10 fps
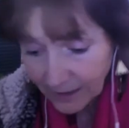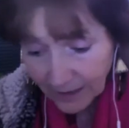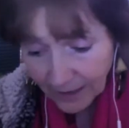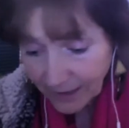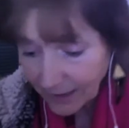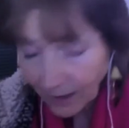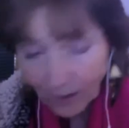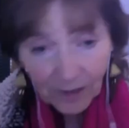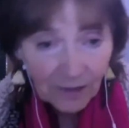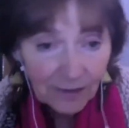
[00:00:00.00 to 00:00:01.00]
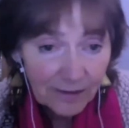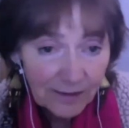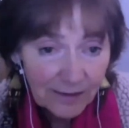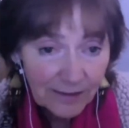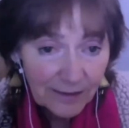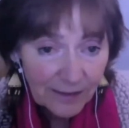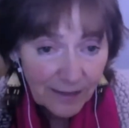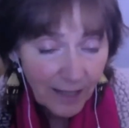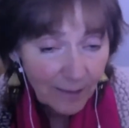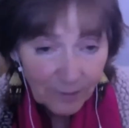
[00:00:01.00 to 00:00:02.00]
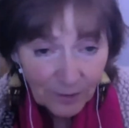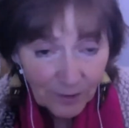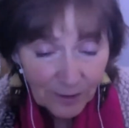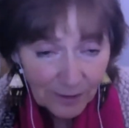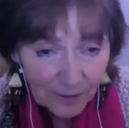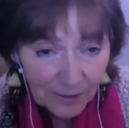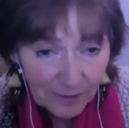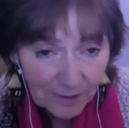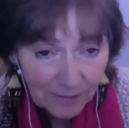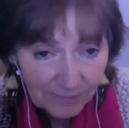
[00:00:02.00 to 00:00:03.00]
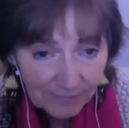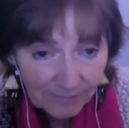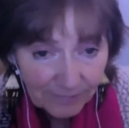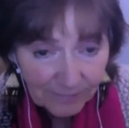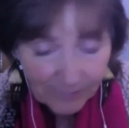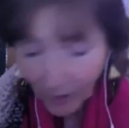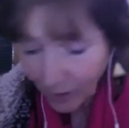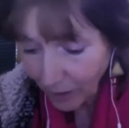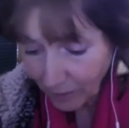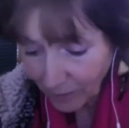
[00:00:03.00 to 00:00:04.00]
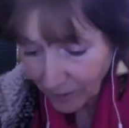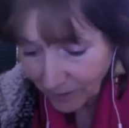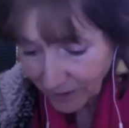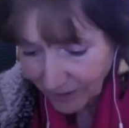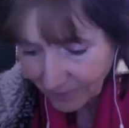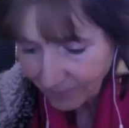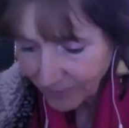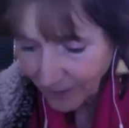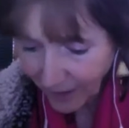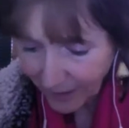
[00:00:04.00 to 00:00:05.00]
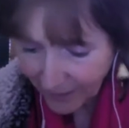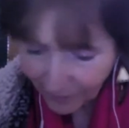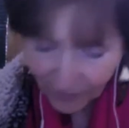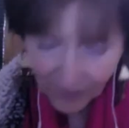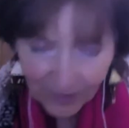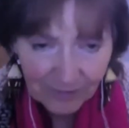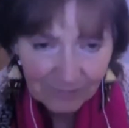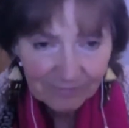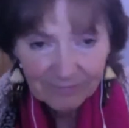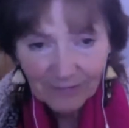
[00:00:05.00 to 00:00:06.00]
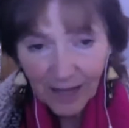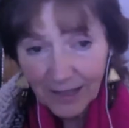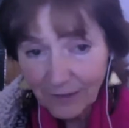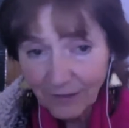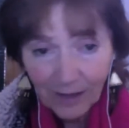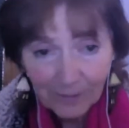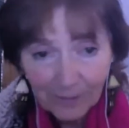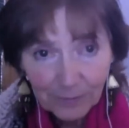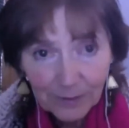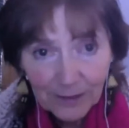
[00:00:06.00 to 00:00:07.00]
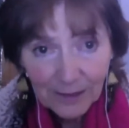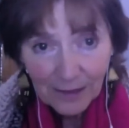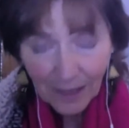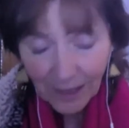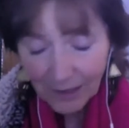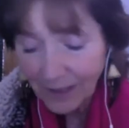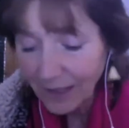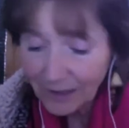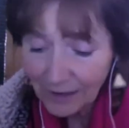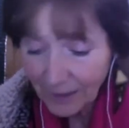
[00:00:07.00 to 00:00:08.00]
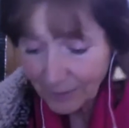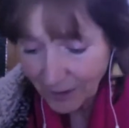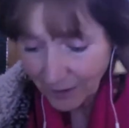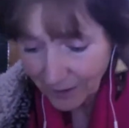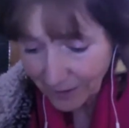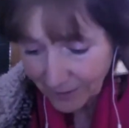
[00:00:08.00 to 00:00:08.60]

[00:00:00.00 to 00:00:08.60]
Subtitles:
It's no use. I'm through, or almost. I give in, I give up, I knuckle under.